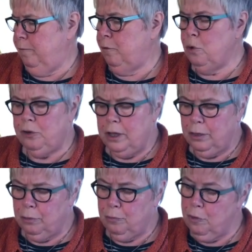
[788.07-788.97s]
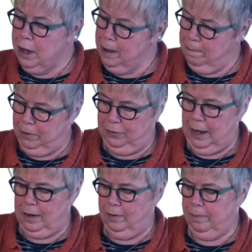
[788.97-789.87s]

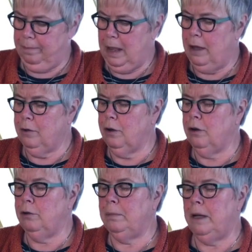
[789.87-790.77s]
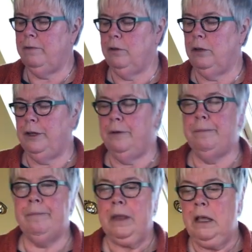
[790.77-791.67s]
43% alcohol by volume.